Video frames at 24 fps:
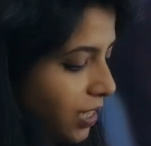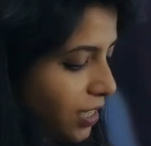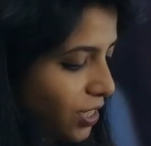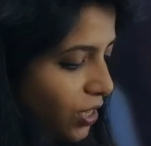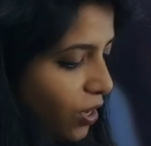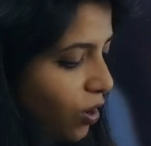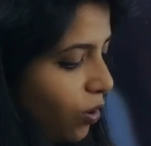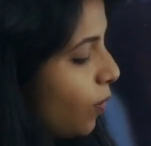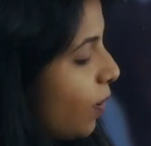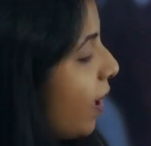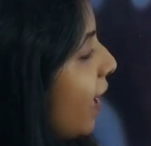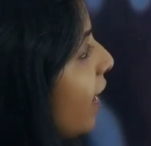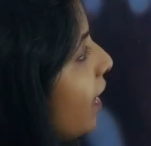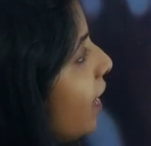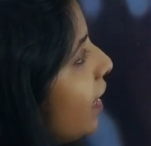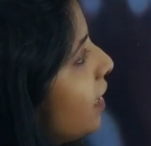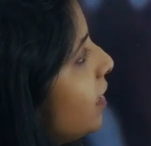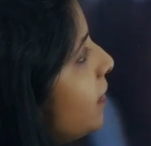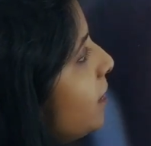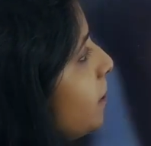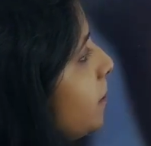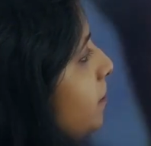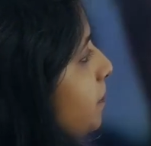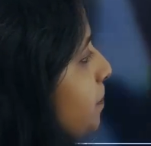Let's go
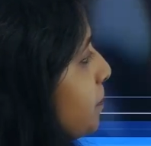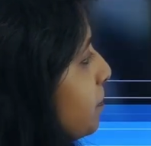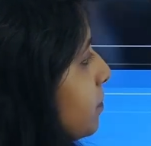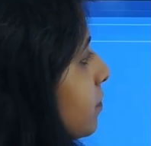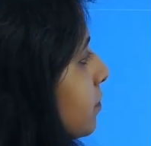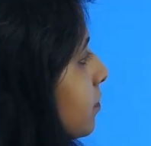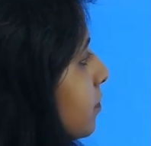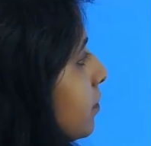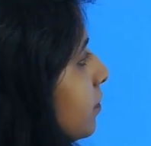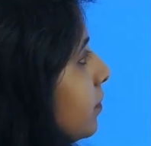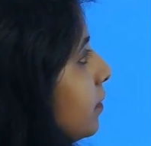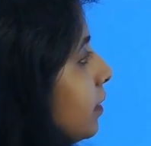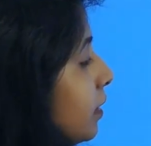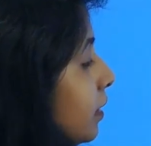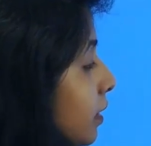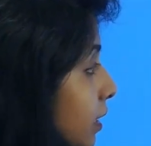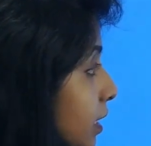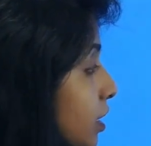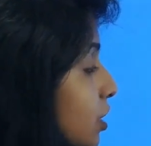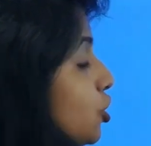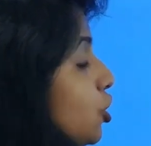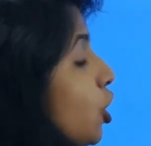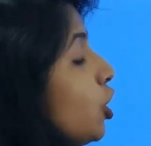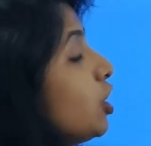ahead.
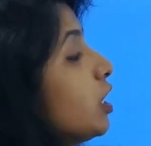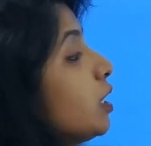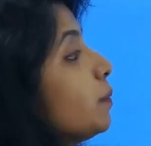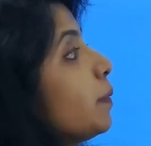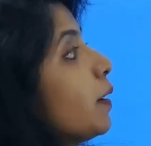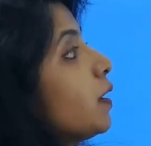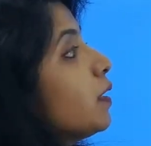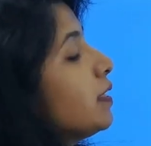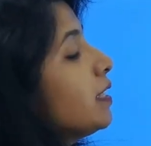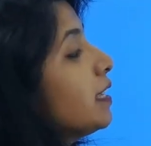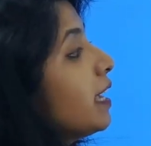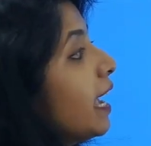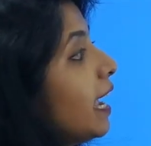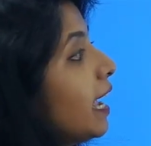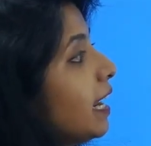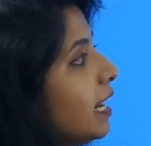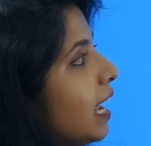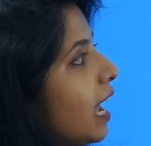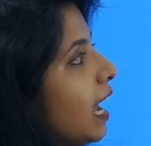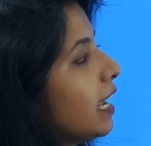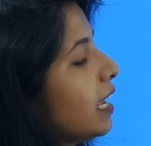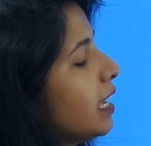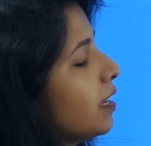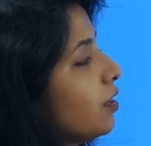Let's talk about the
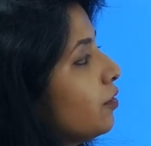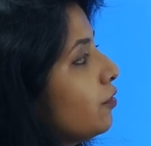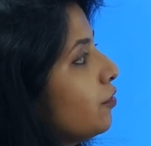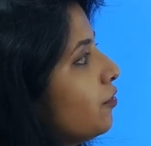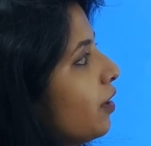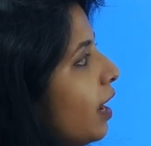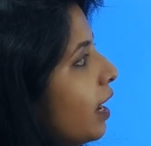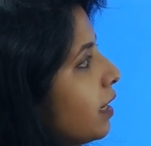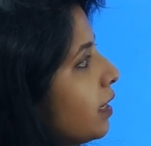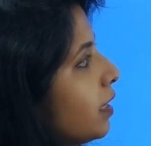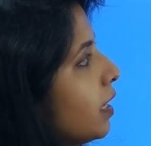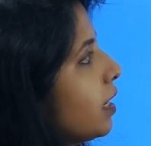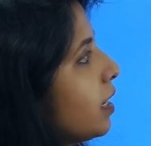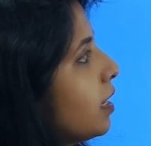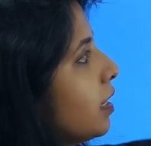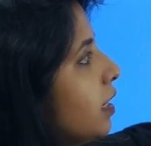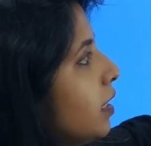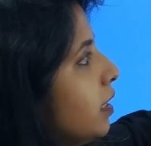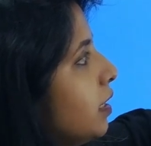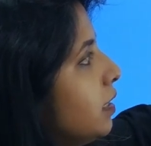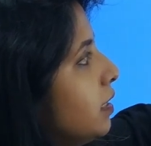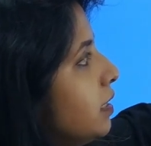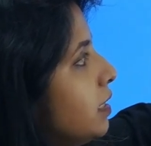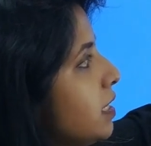NIRF ranking.
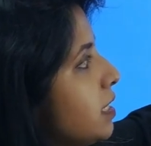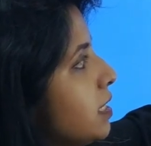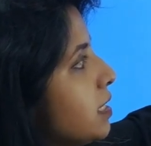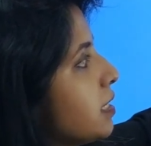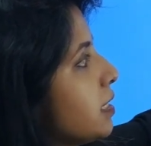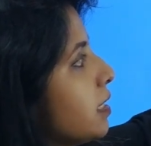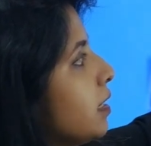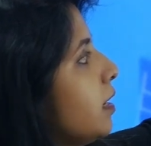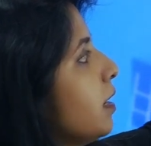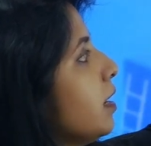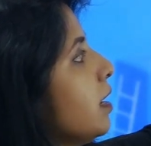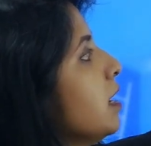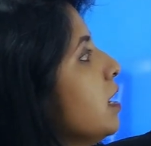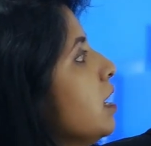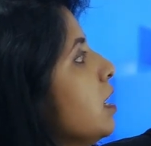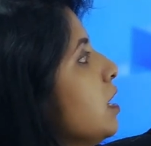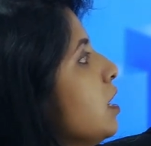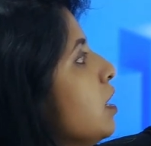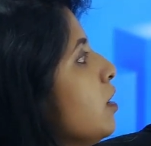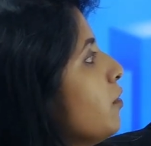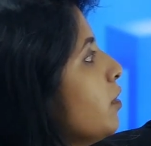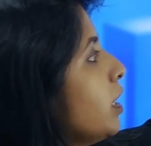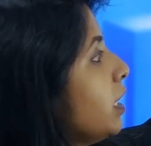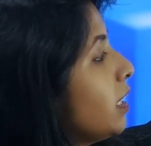It is uh,
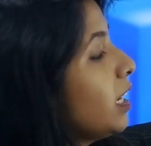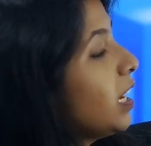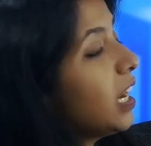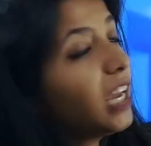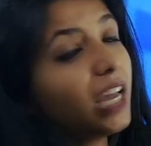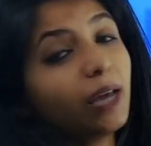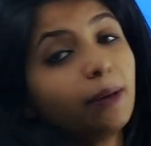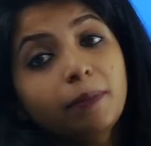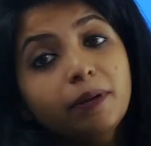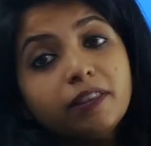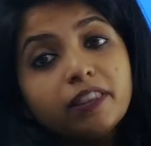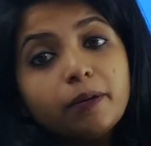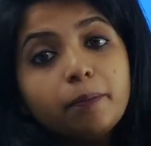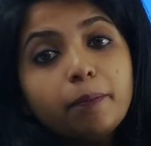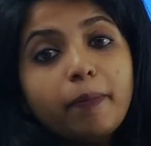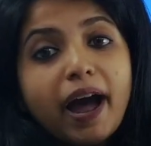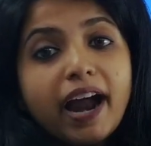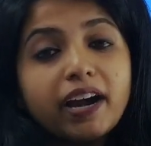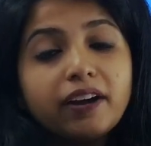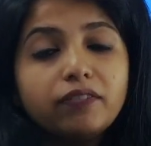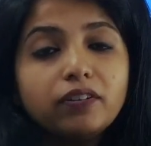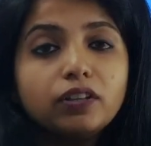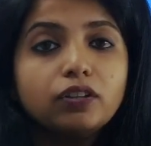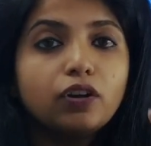it came in the
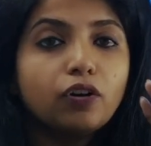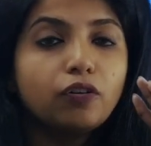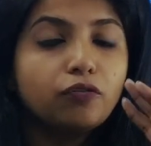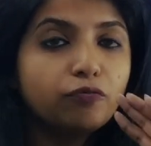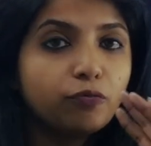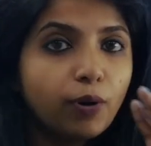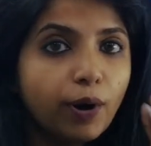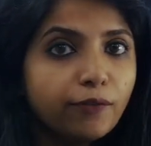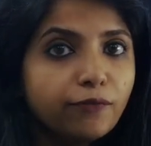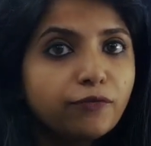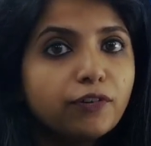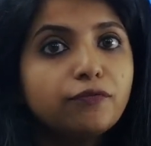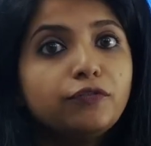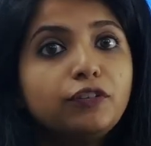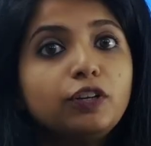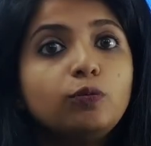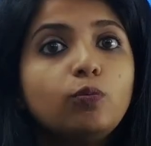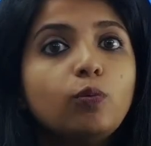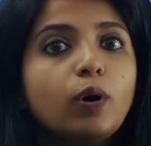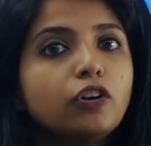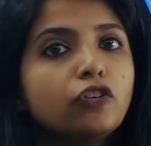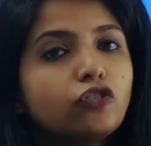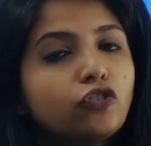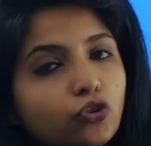bandwidth of
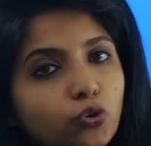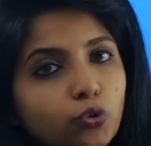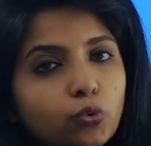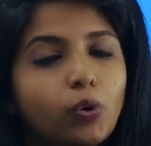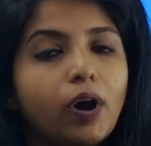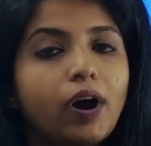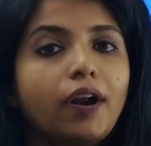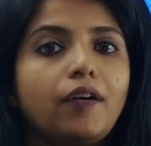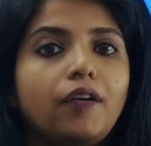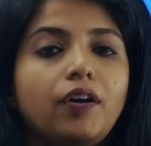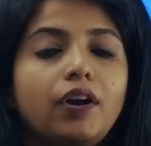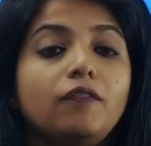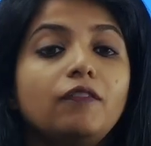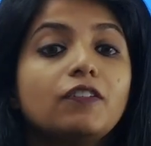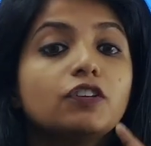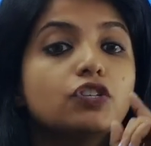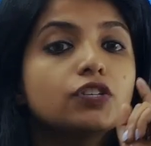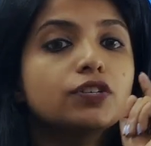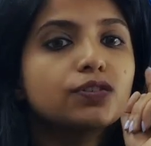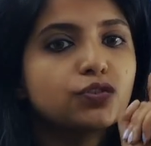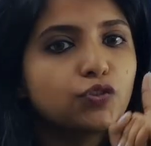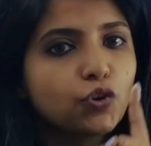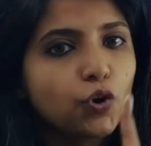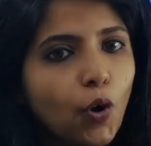151 to 200,
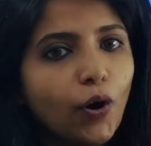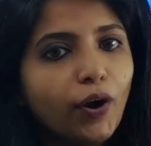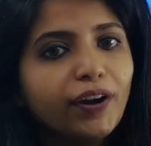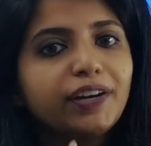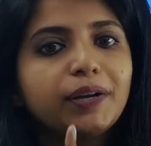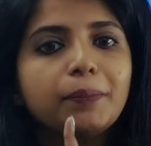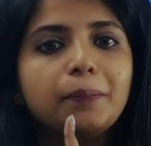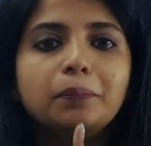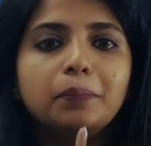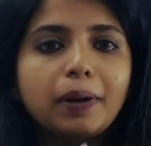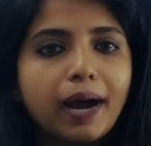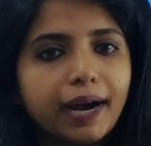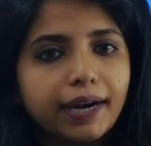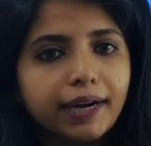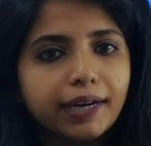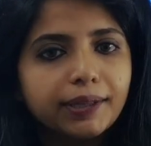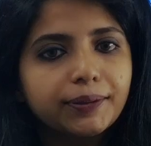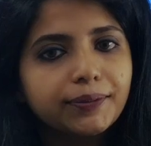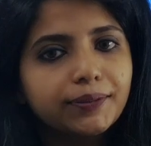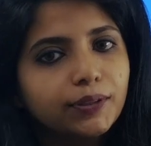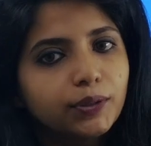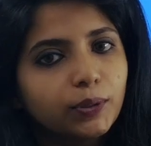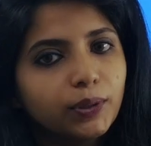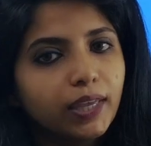which is not bad.
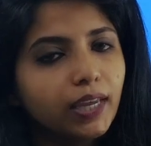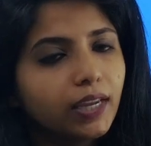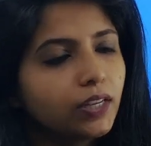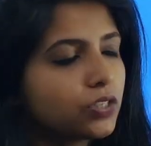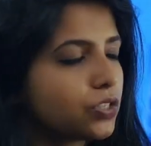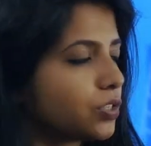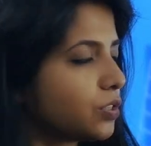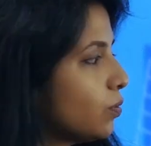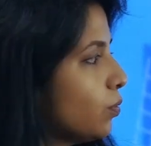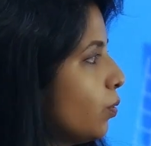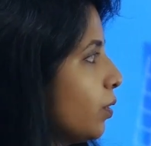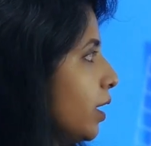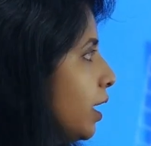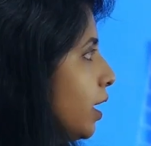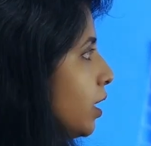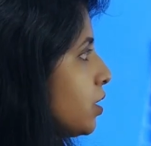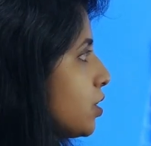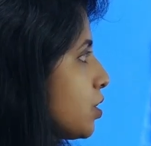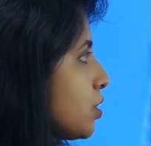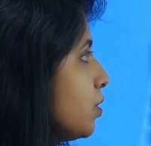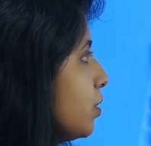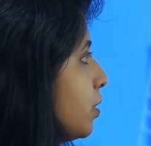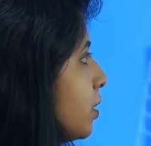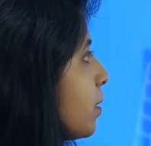Okay, it's okay,
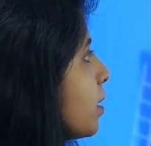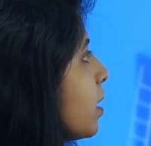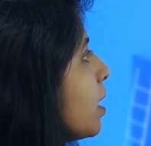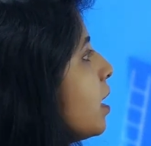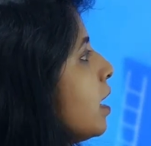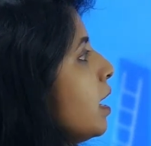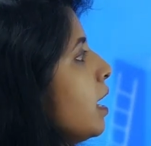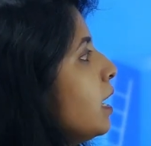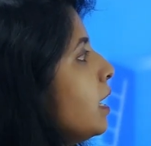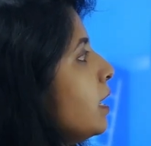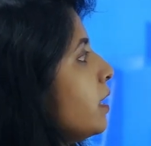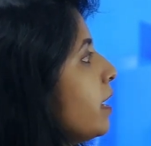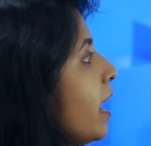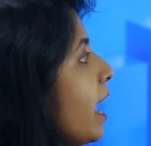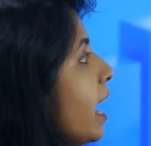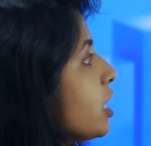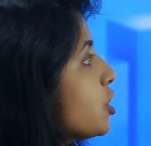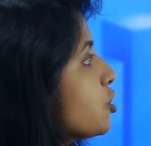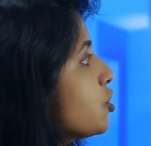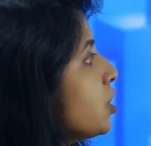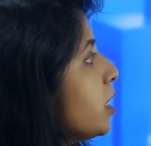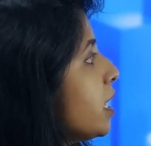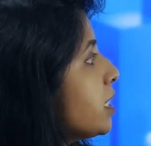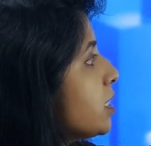it's good.
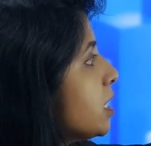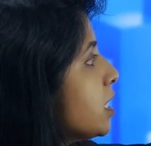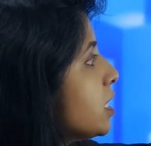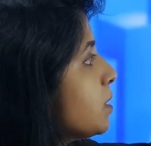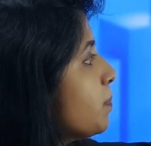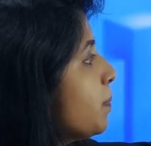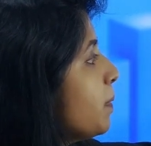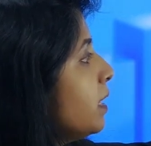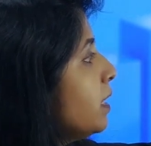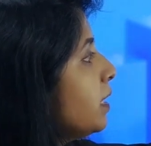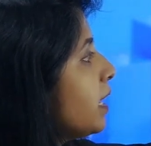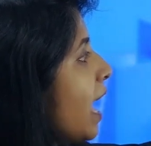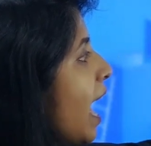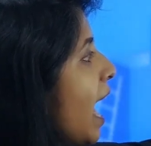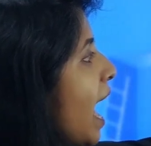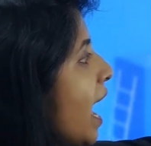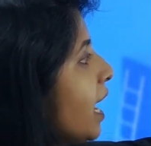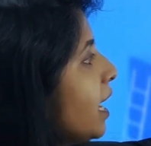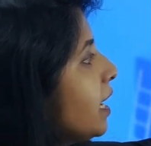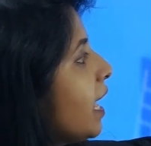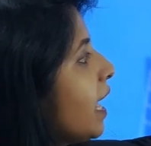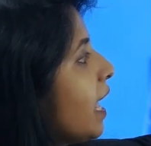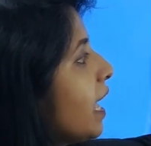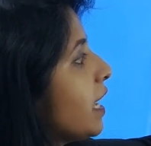National assessment
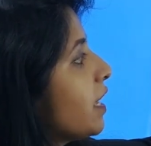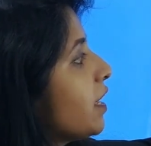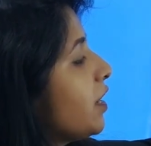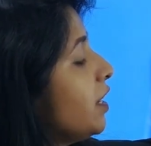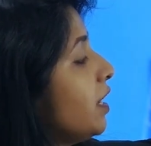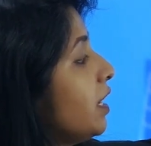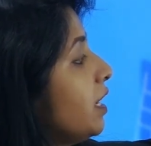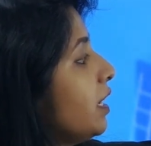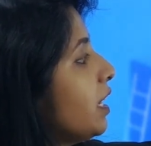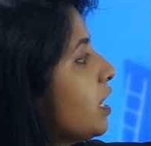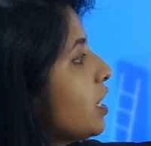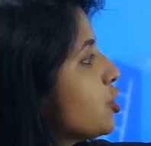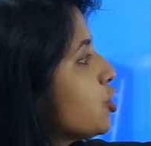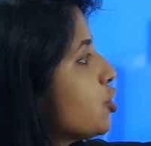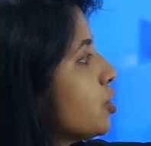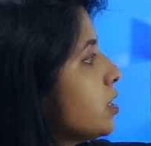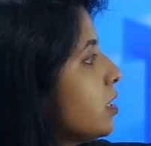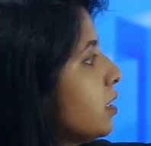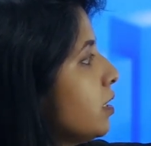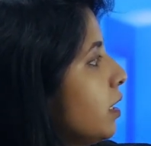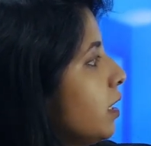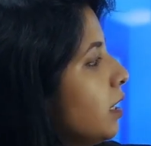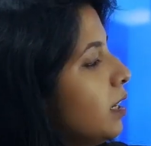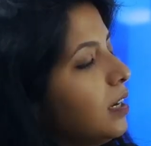and
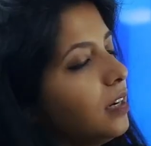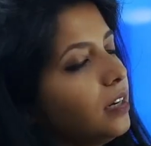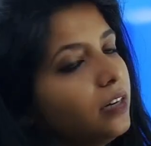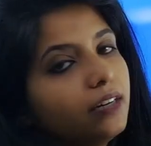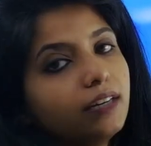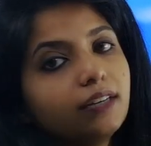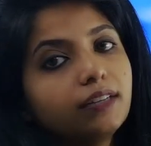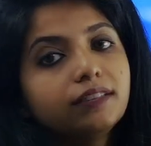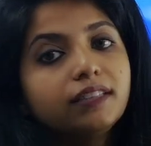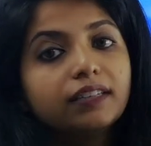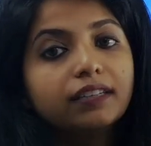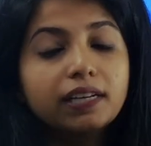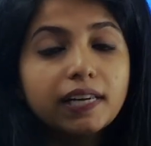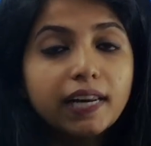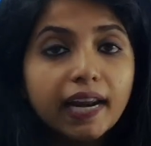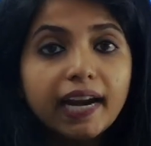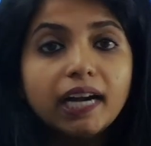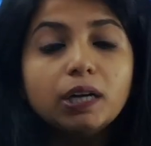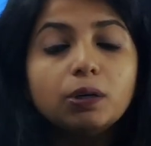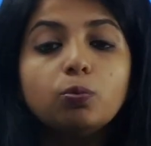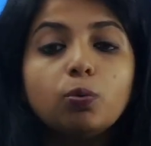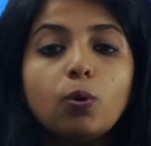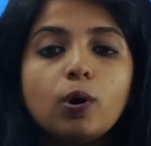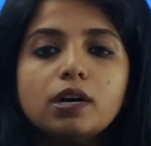accreditation. Uh, the
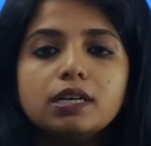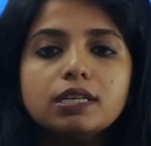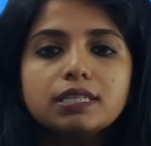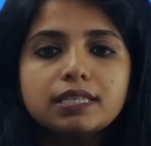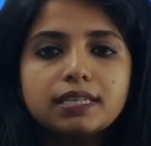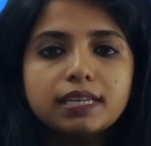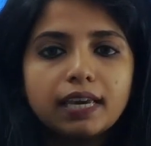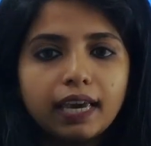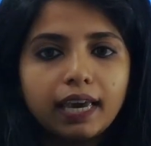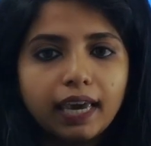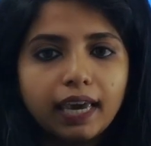grade was